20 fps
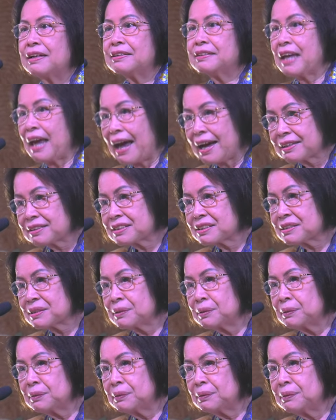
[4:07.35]
the ACT
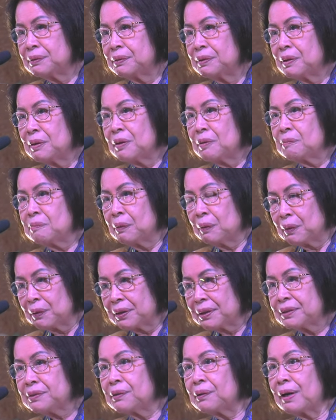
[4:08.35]
School
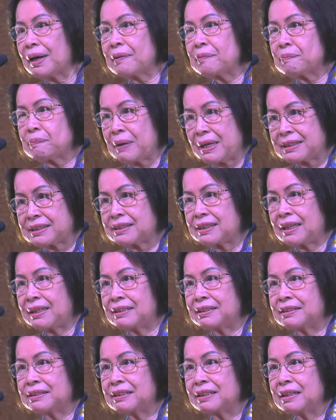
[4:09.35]
Board who are
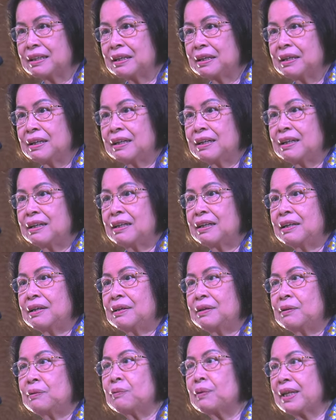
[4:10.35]
present
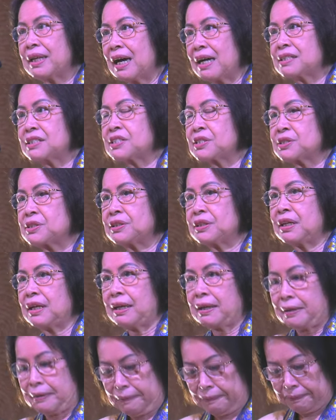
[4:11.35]
with us
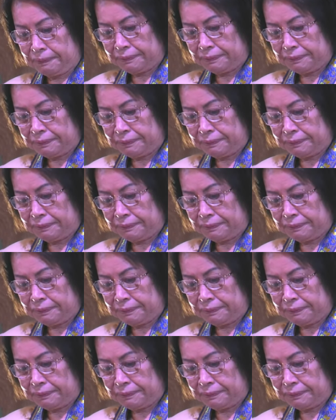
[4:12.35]
today.